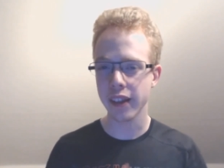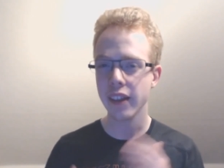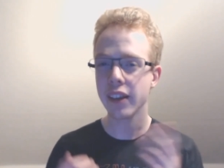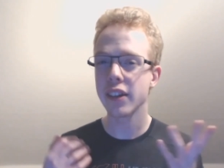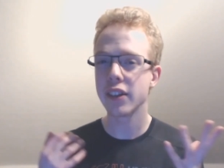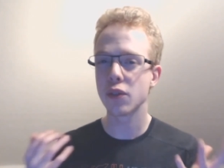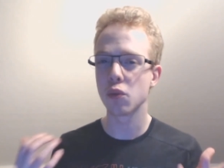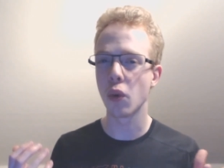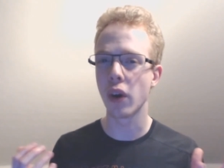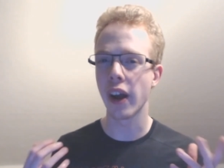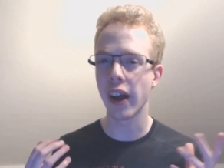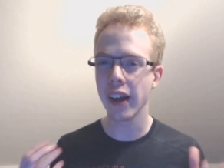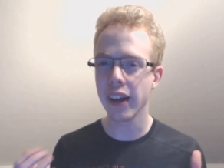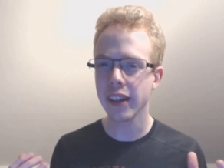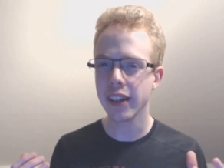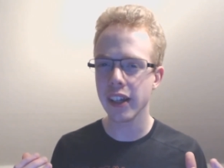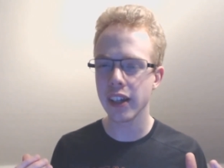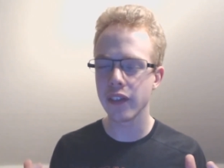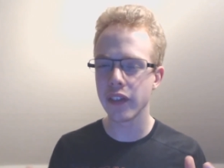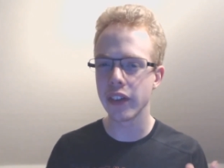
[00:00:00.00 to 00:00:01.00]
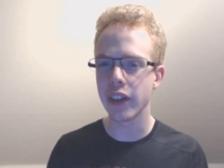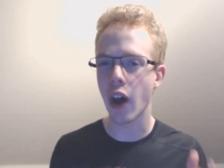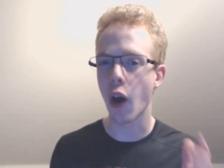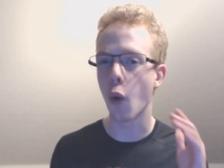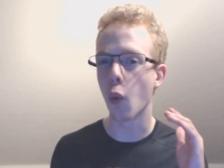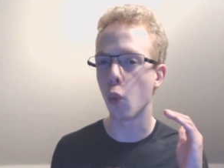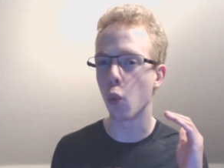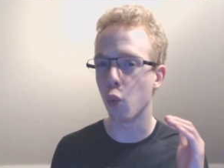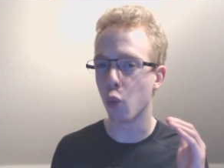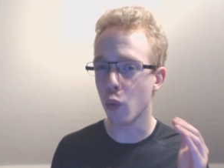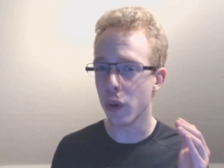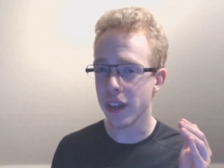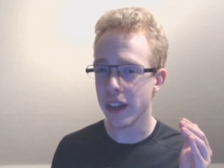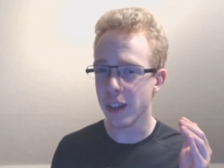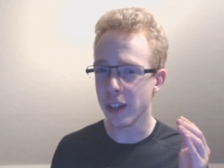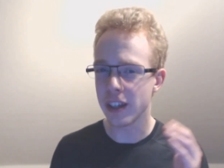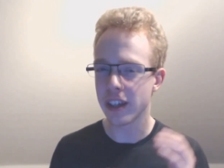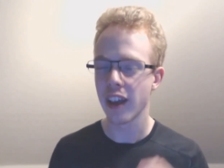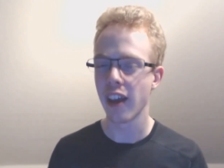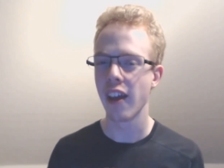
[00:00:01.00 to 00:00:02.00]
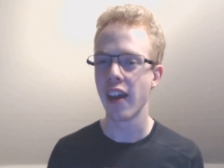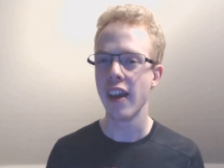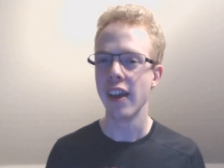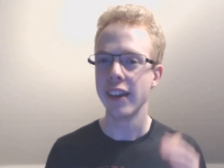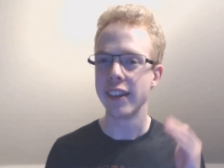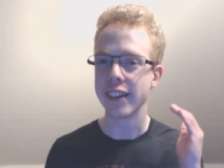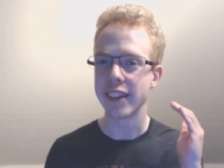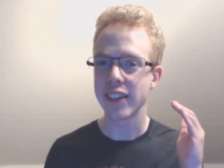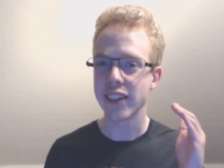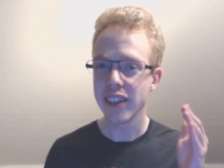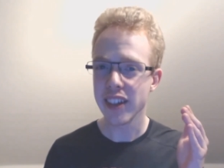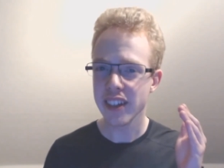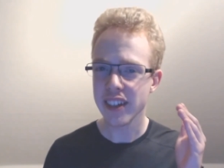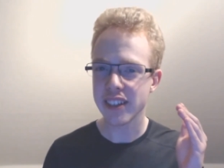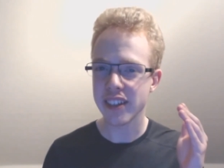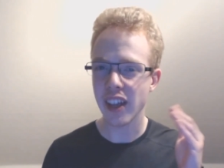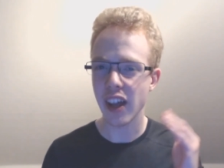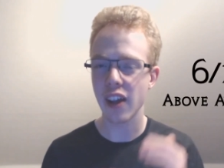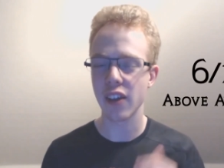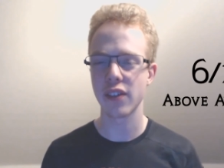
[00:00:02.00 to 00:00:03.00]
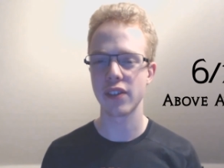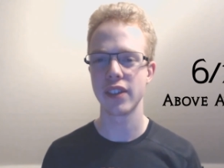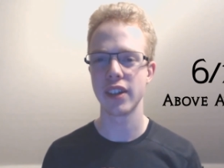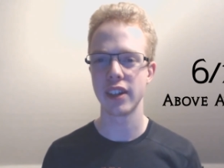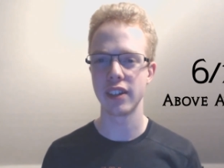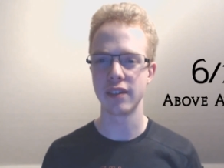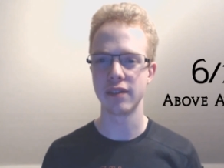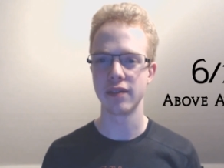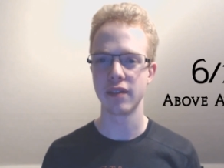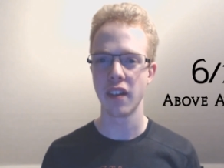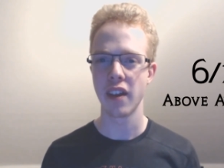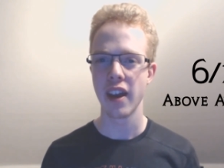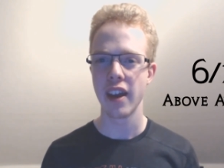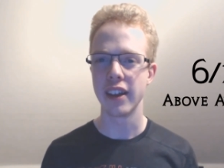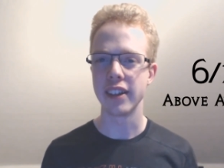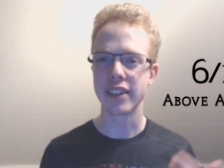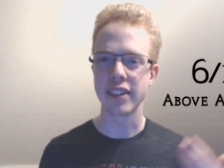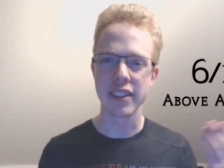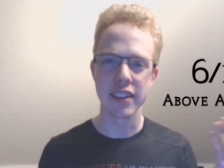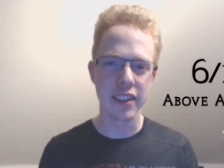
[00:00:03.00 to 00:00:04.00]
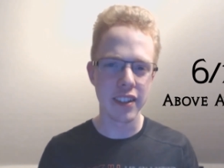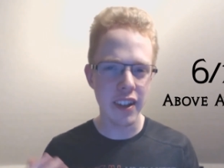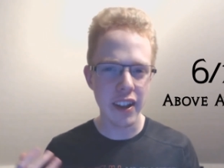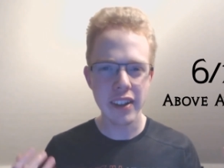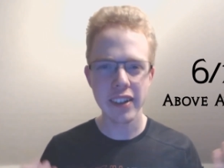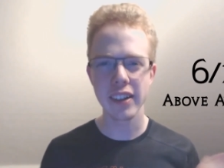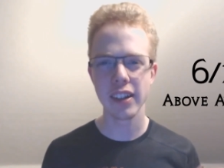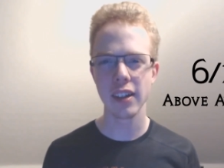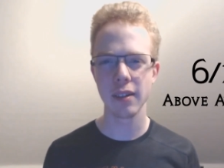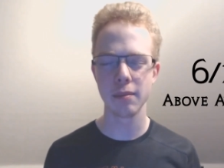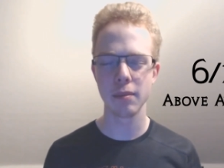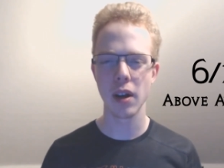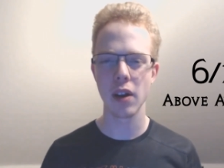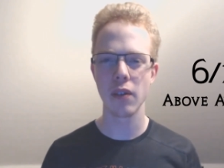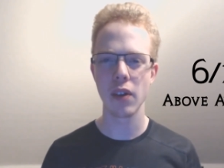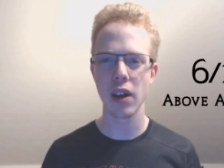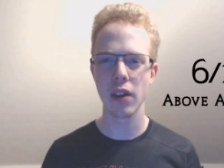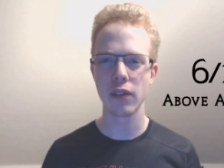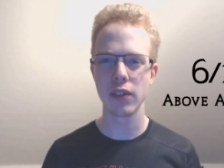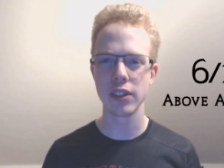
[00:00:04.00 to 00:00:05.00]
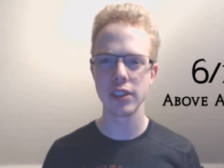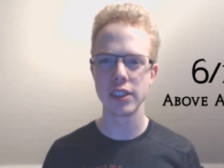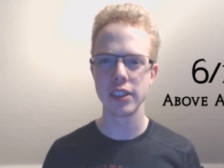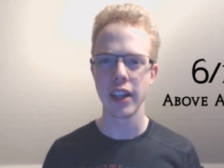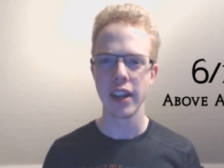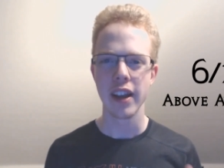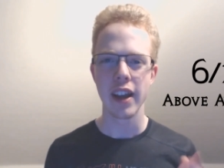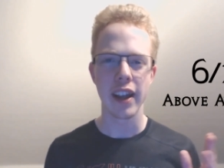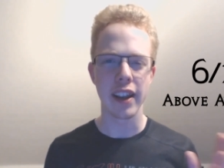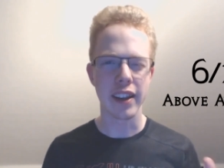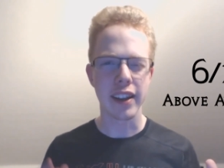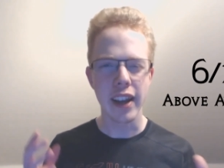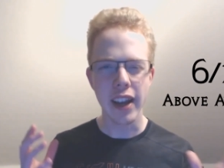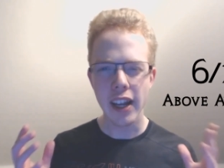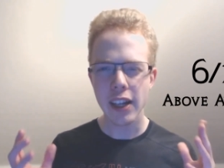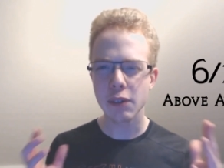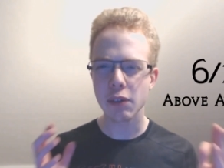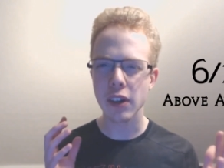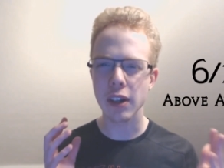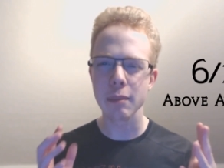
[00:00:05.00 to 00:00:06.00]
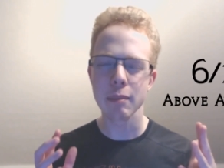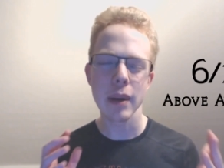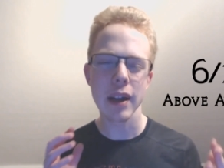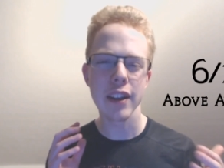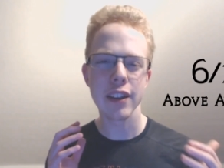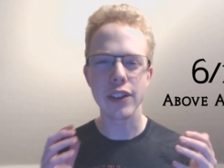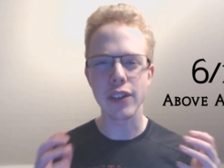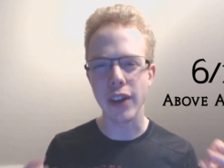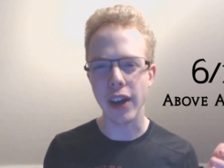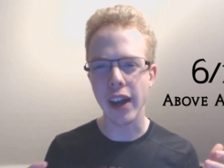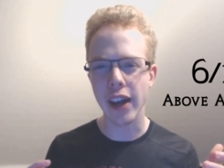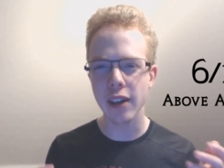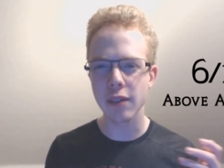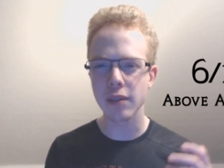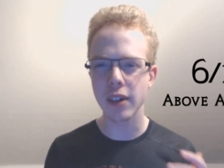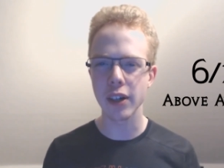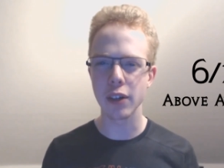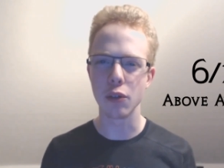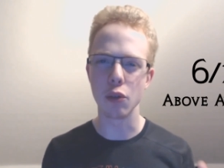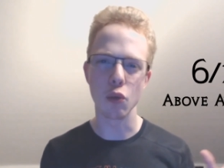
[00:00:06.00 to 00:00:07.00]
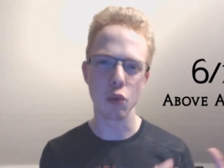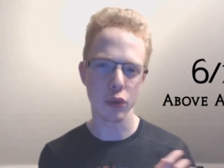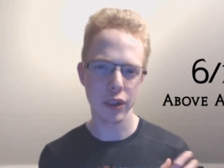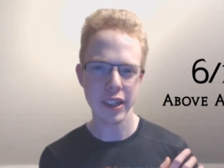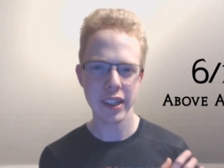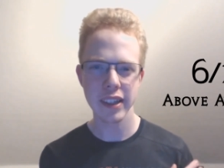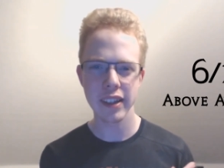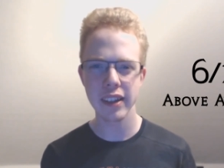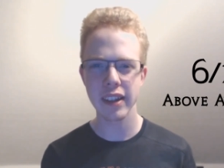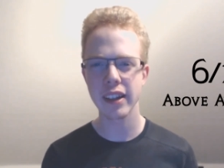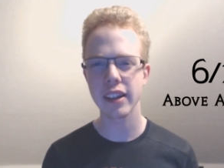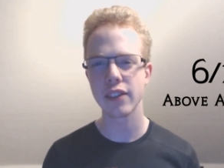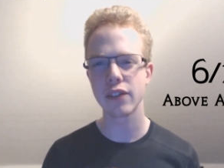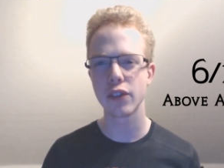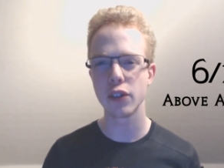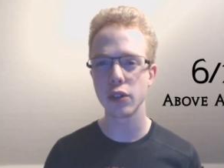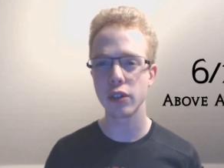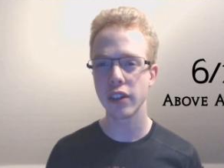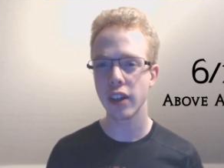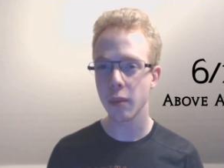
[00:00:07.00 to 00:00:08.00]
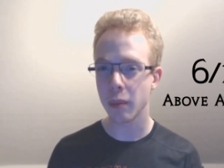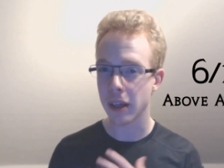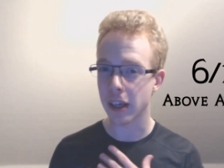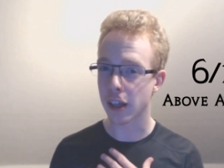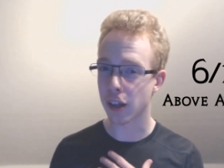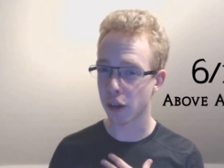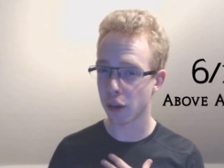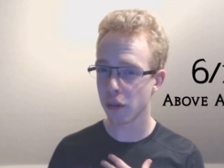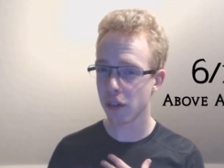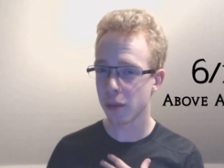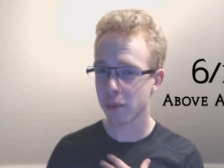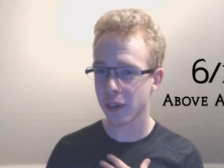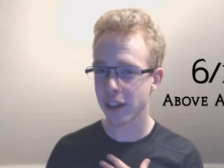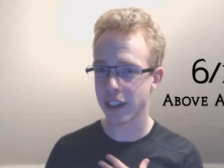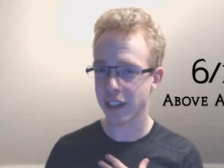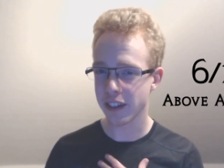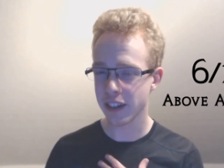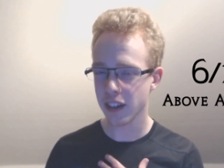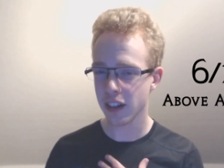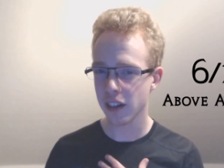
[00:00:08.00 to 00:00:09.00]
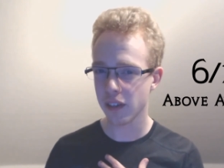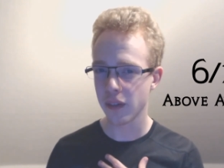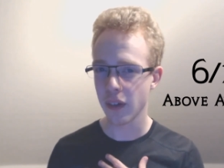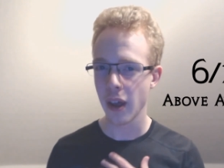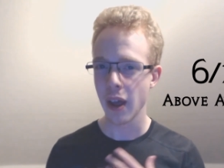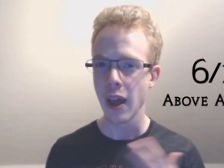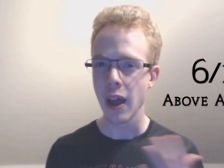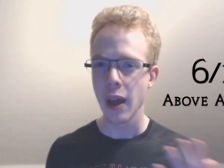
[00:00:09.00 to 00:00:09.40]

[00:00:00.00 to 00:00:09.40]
That is why I give it a weak 6 out of 10. It's slightly above average, and I can't recommend it to anyone who really liked the first game, including myself,